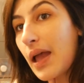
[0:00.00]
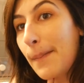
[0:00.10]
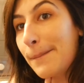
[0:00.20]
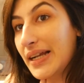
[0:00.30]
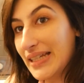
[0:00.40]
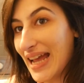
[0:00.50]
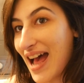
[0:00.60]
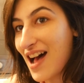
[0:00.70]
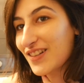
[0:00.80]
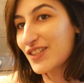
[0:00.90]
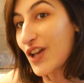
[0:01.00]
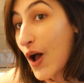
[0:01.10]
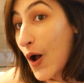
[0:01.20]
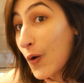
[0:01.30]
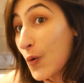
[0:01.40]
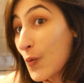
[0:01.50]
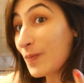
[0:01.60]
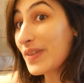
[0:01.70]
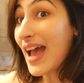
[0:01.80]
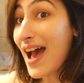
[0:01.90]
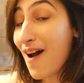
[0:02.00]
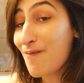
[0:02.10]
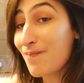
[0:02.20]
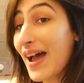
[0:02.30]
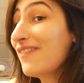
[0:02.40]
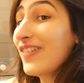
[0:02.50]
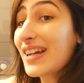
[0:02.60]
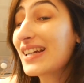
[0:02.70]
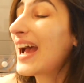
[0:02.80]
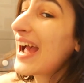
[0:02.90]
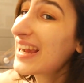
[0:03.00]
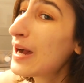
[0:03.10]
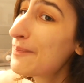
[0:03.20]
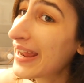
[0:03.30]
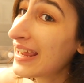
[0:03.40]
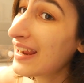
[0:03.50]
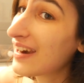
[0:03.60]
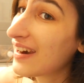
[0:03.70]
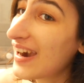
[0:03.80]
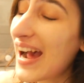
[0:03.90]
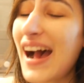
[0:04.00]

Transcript: But yeah, so yeah, I cut my hair.